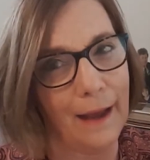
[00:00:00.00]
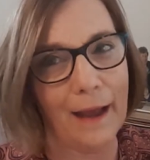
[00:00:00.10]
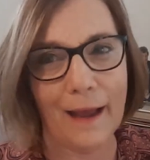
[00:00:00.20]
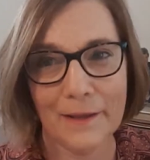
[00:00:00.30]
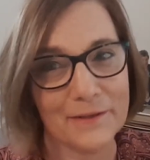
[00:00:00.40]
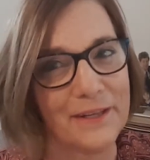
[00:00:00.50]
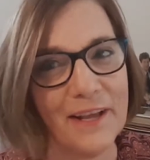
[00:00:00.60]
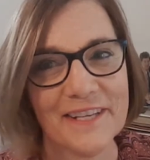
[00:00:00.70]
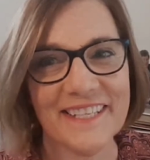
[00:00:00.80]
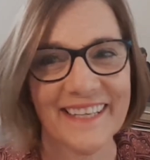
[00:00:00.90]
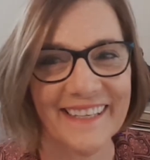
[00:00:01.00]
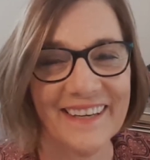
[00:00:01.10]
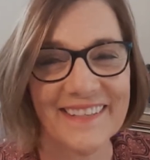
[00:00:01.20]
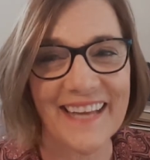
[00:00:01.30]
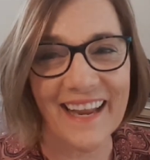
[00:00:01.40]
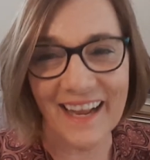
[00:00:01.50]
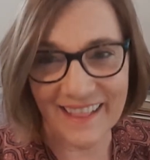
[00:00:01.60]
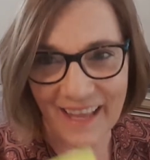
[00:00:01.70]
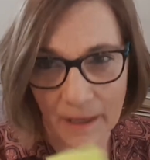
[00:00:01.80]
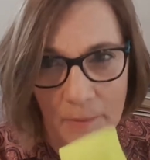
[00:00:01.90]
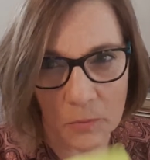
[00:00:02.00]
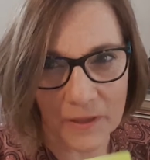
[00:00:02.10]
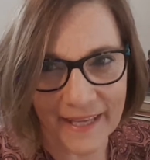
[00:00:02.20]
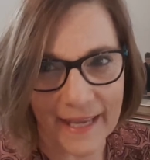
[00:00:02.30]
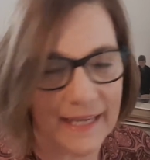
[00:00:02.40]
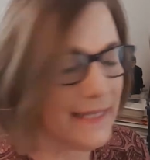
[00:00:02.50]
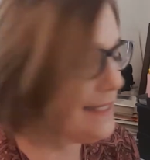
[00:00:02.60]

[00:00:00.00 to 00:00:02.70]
I use a lot of sticky notes, and they come in really handy.